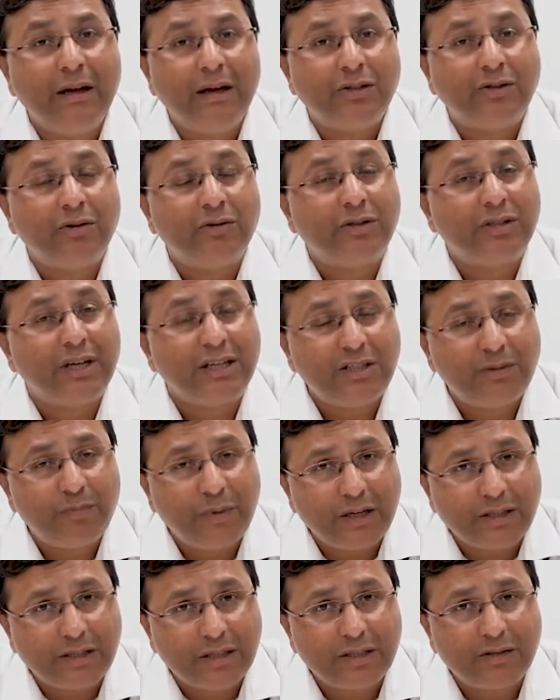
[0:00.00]
So such
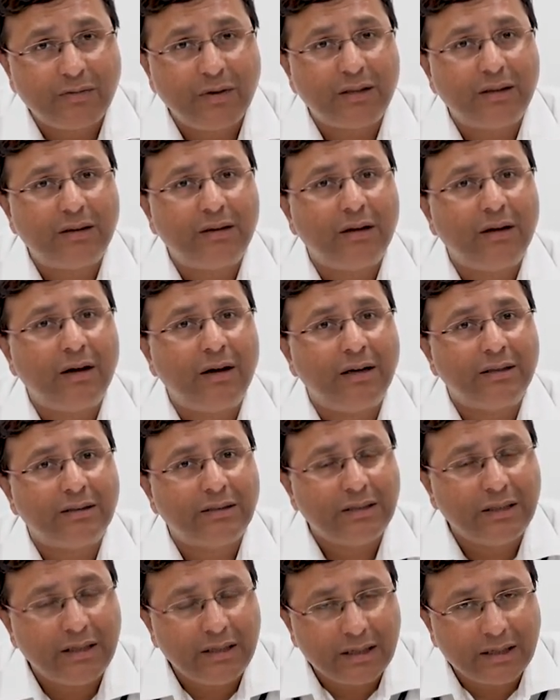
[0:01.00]
patients with
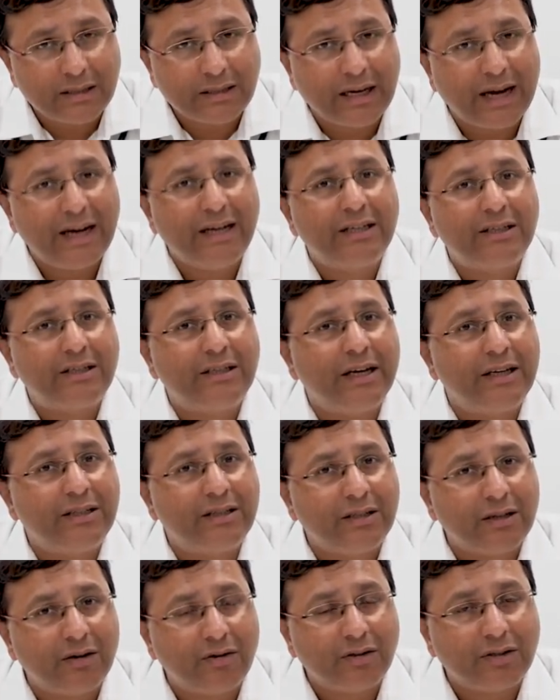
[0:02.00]
serious end-stage
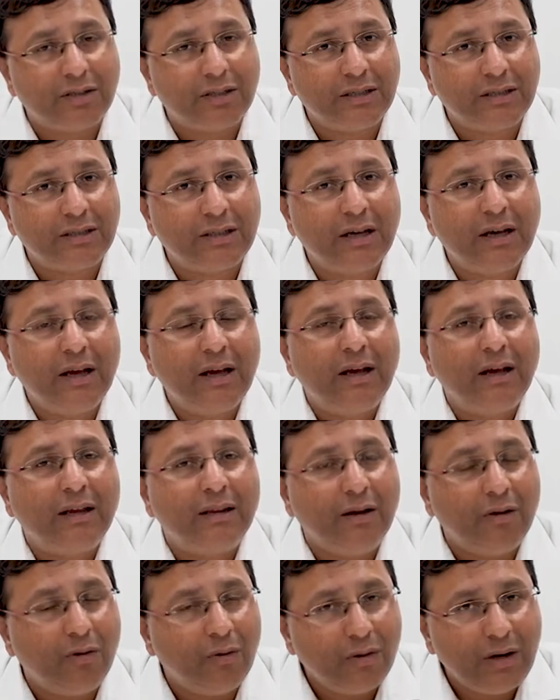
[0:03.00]
cirrhosis,
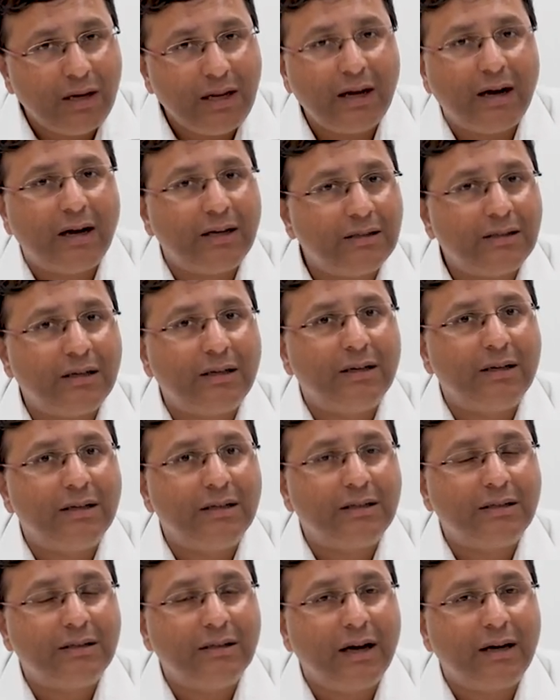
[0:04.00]
the only answer
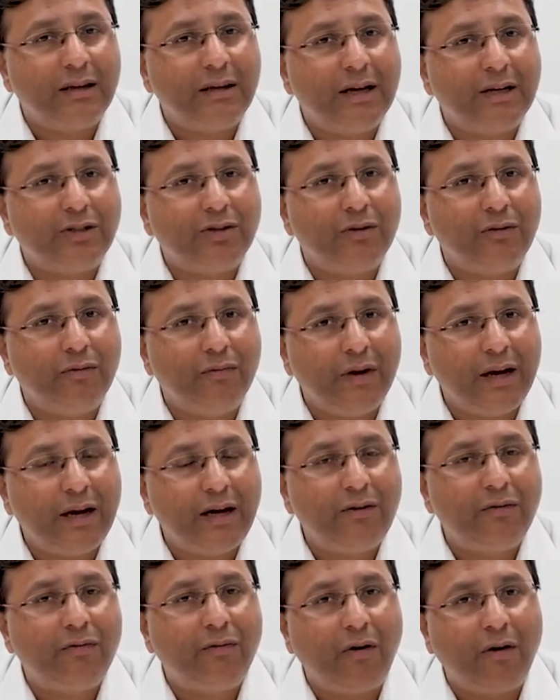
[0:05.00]
is that they should
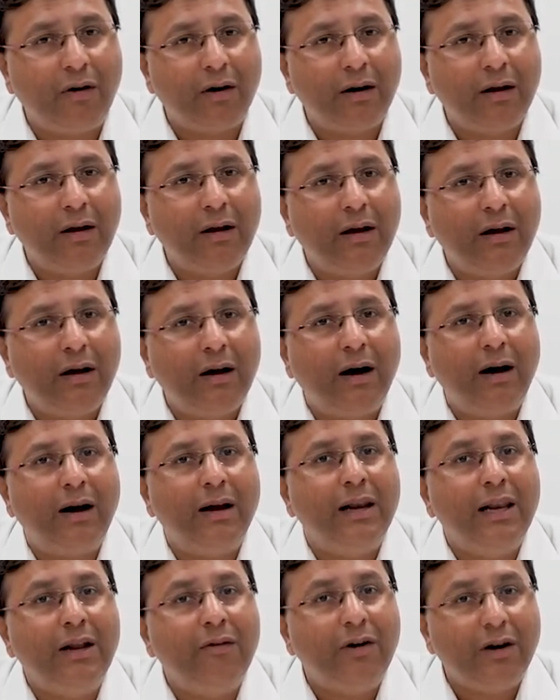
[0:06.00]
wait for a
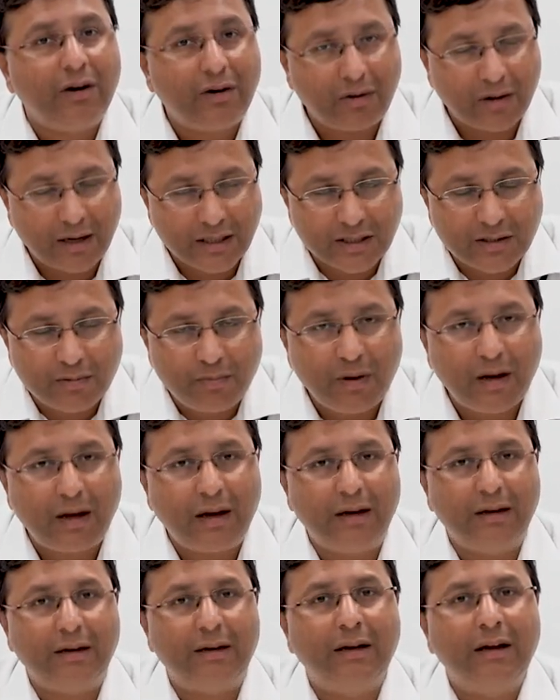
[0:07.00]
liver
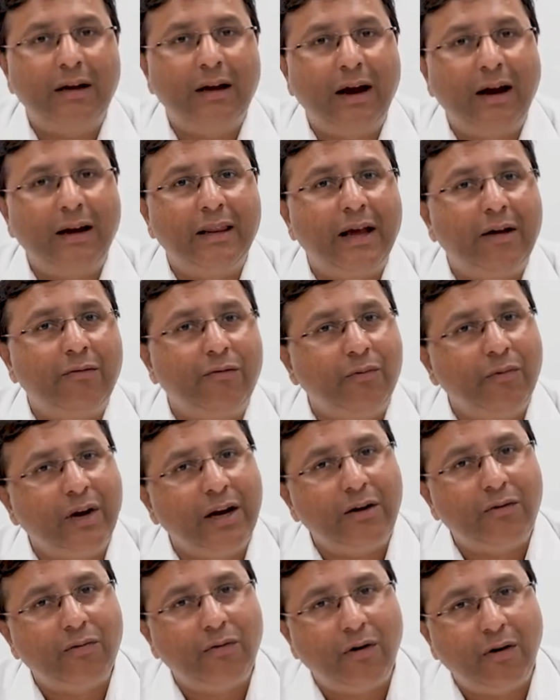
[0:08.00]
transplant, and they have to
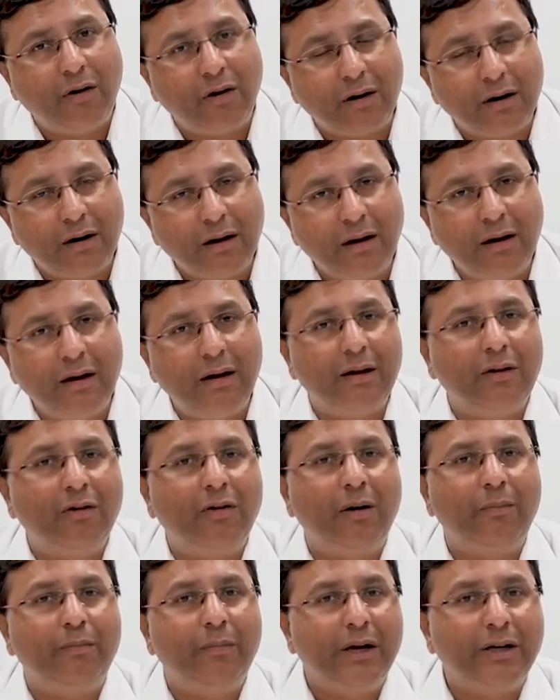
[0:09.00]
wait for
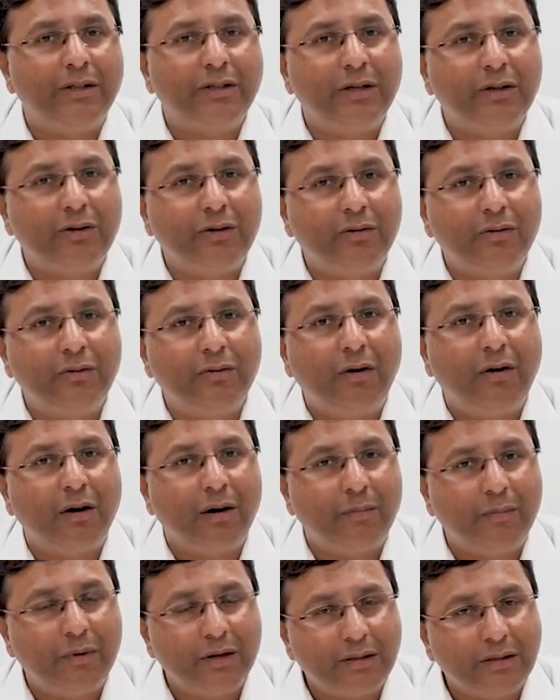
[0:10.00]
a patient to, or
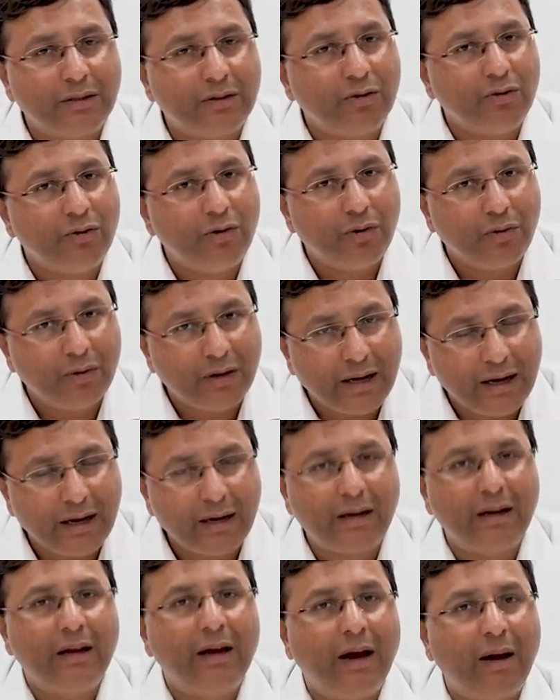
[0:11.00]
a person to
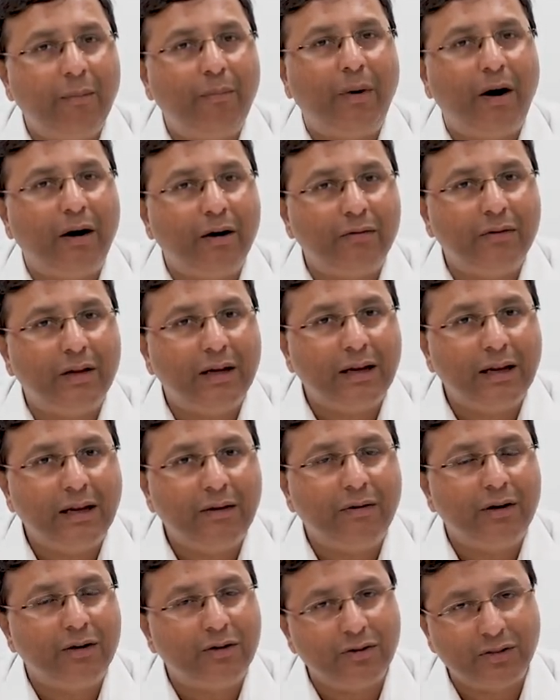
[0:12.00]
donate a part of their
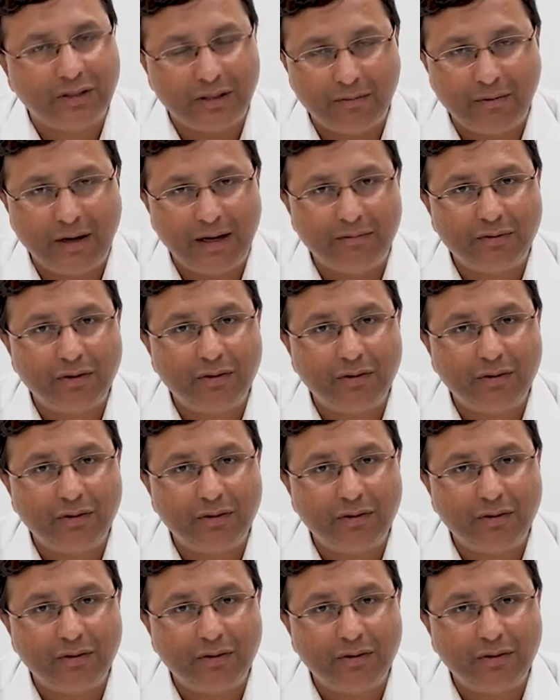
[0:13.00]
liver to survive.